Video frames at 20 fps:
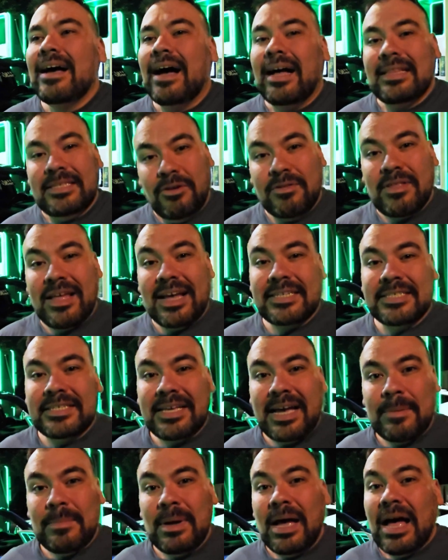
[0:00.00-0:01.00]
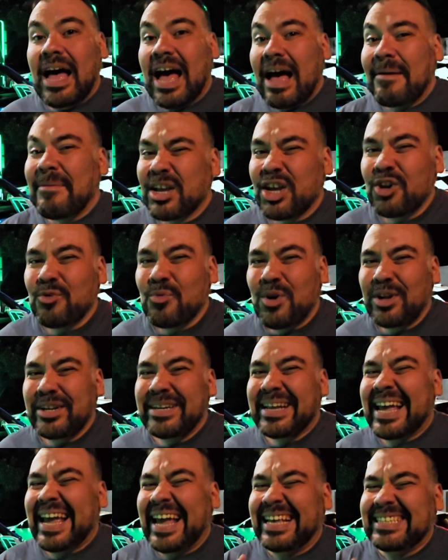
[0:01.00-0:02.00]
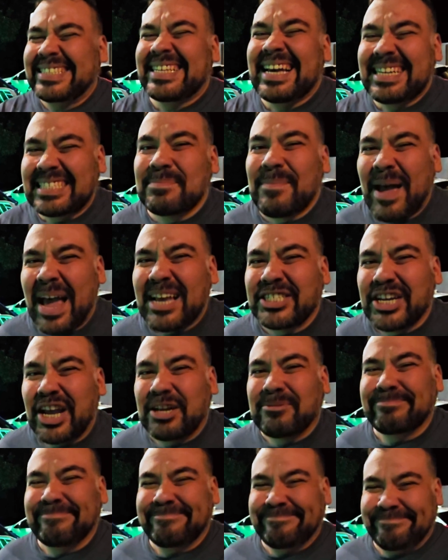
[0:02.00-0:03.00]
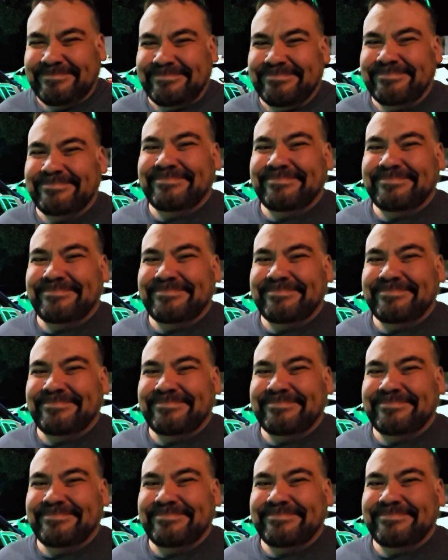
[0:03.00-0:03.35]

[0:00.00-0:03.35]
Until next time, have a good one and stay smashing.